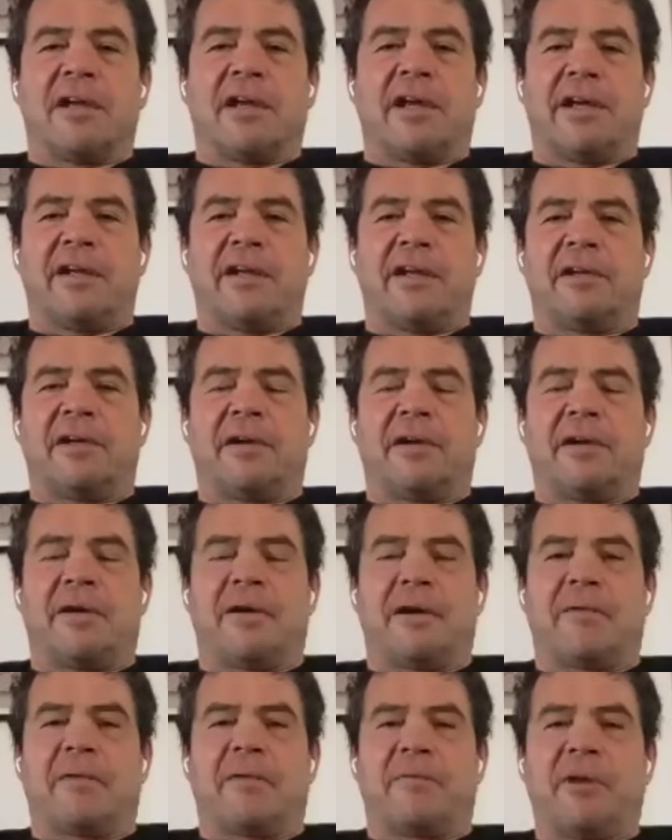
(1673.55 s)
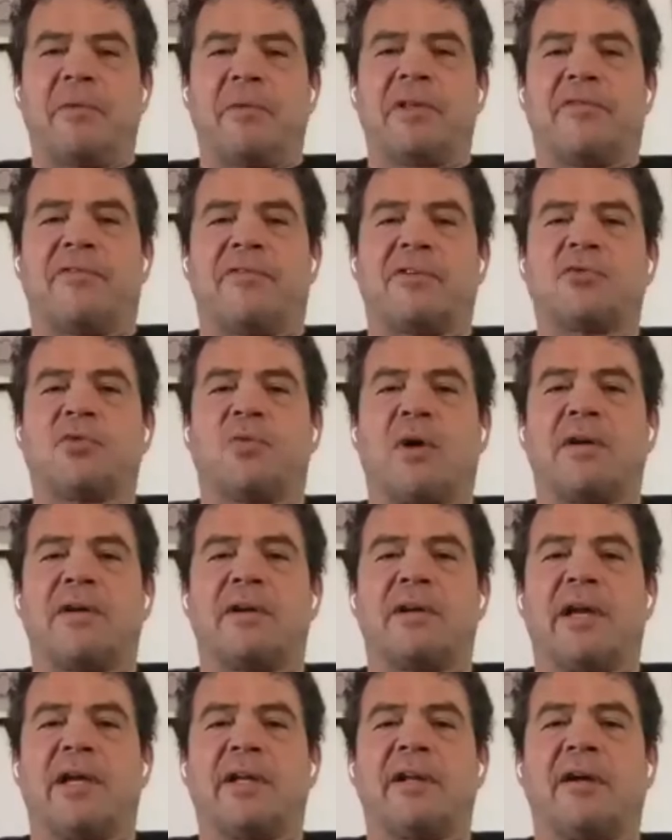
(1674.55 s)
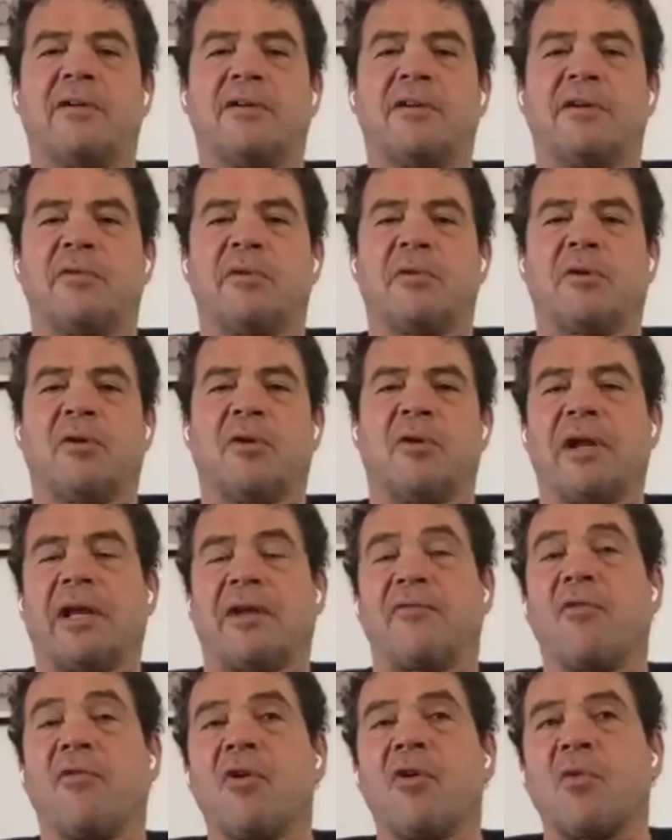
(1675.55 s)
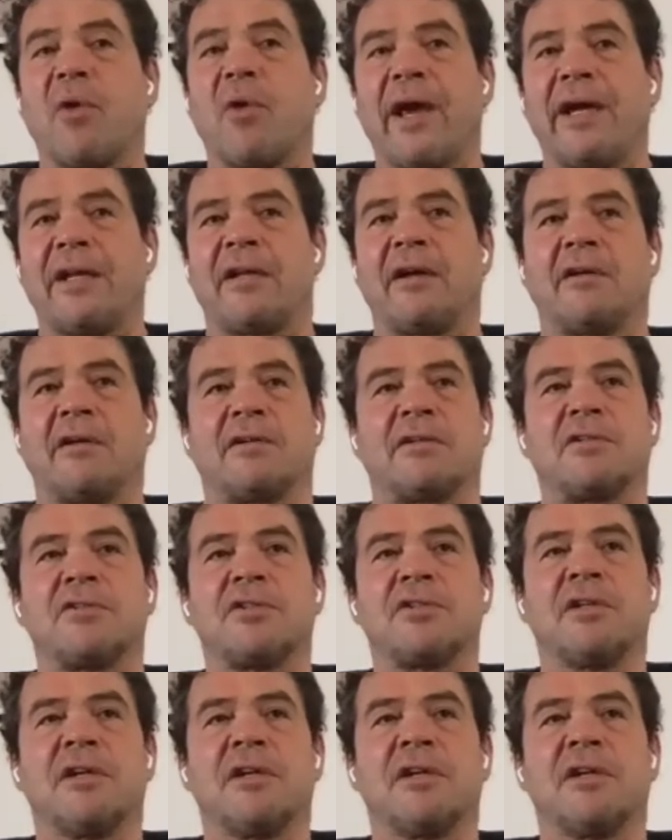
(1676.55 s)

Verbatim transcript: and uh, maybe the first one 800 will go like 4 800